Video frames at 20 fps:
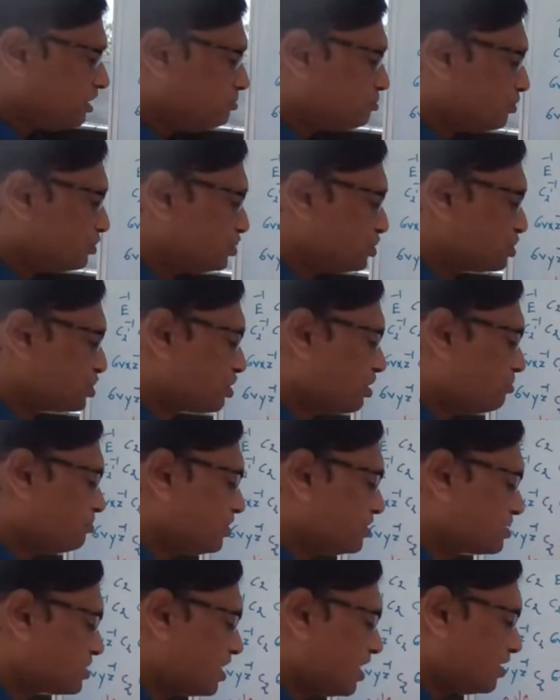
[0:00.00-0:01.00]
position of
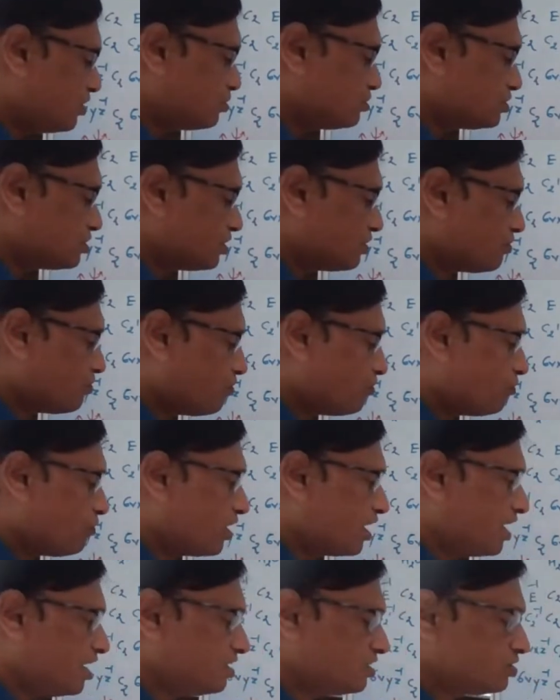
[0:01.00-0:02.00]
this hydrogen
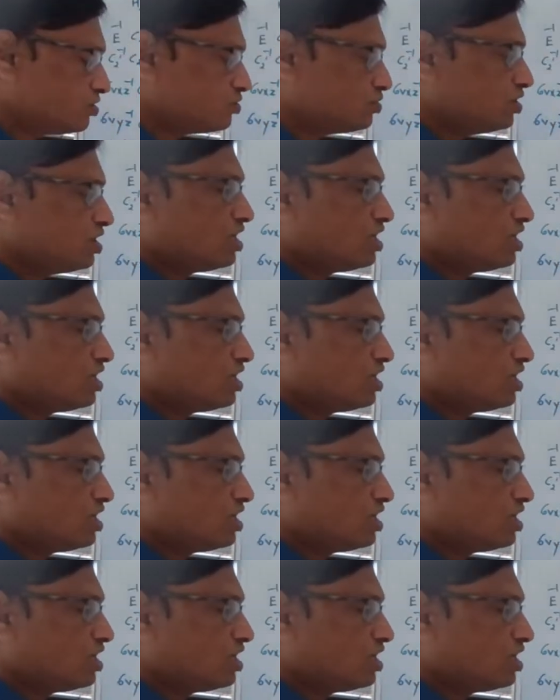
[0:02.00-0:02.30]
1 and 2.